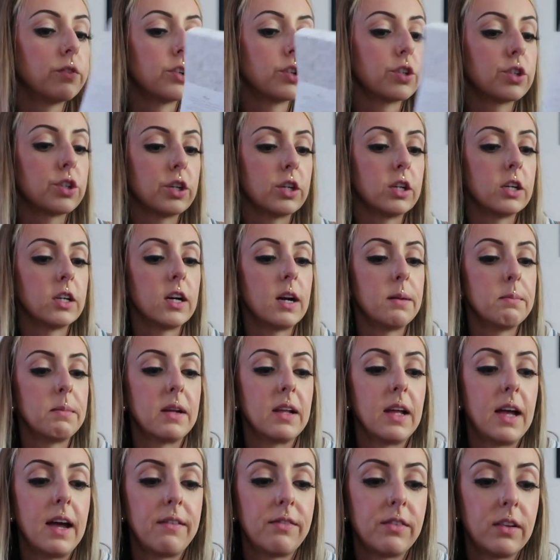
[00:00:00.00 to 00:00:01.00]
for sure. I'm
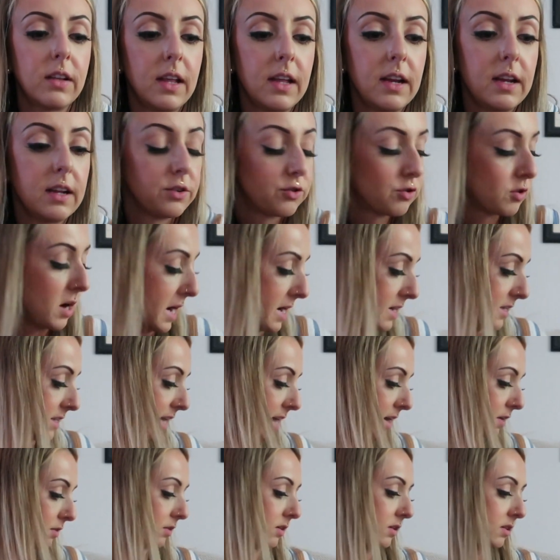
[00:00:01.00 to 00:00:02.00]
gonna have to let it dry
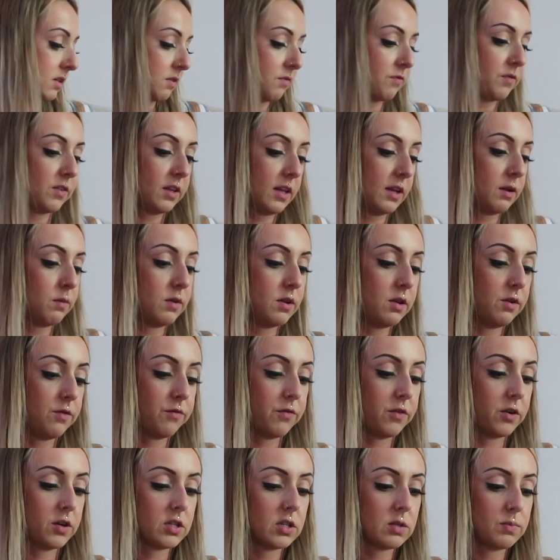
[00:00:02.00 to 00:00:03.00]
down because I feel like when
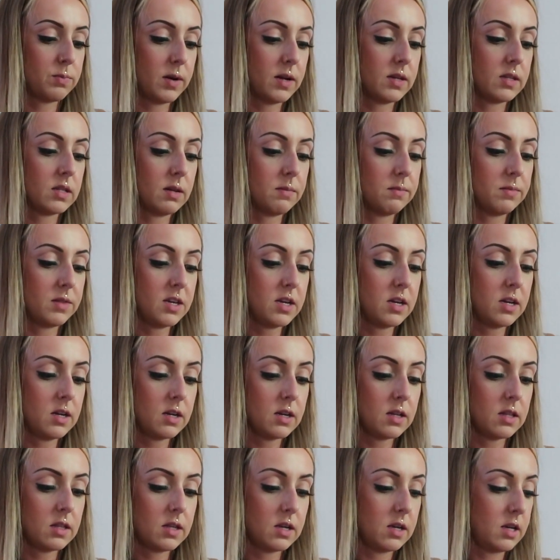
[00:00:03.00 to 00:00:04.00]
you first spray
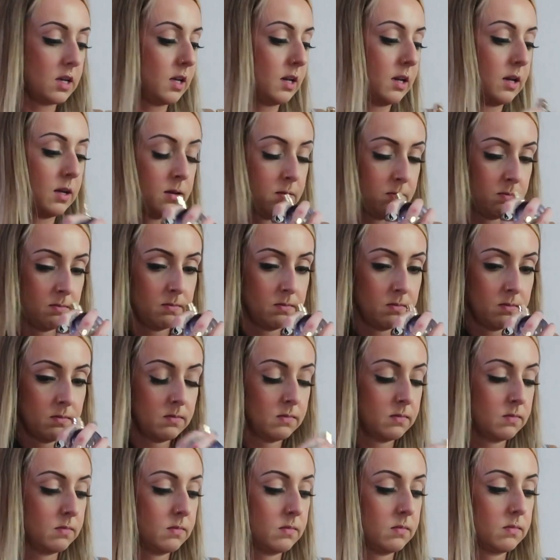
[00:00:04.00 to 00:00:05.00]
something and
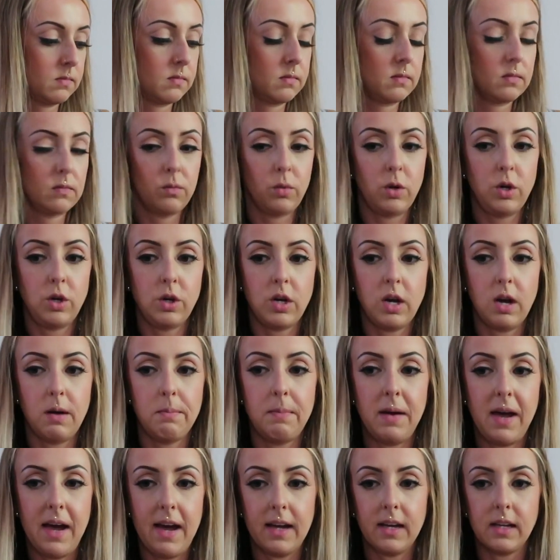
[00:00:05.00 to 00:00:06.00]
then when you
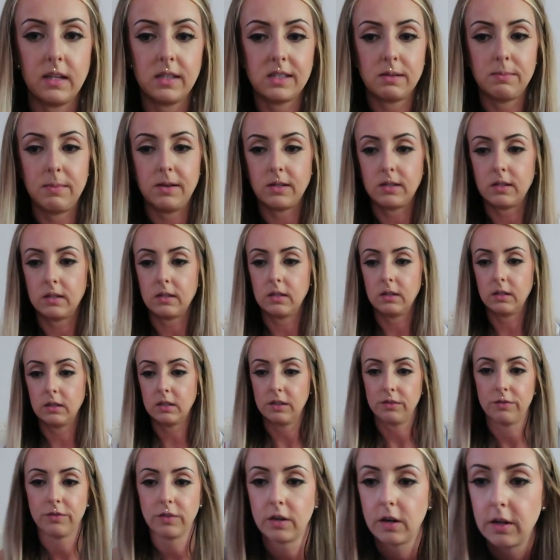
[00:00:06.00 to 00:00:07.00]
come back, it smells a little
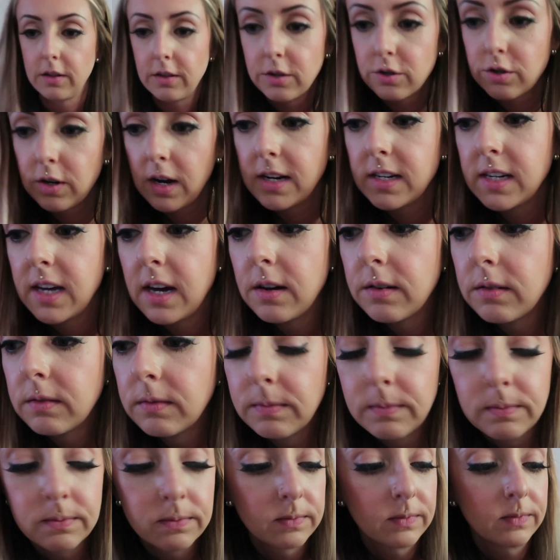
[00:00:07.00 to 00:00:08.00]
different on the dry
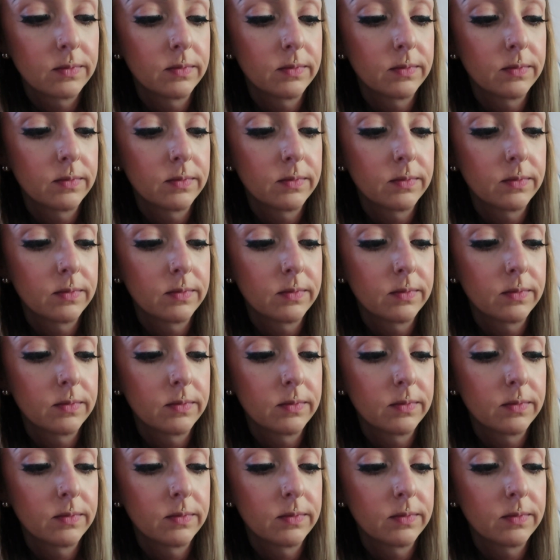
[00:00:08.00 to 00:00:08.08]
down.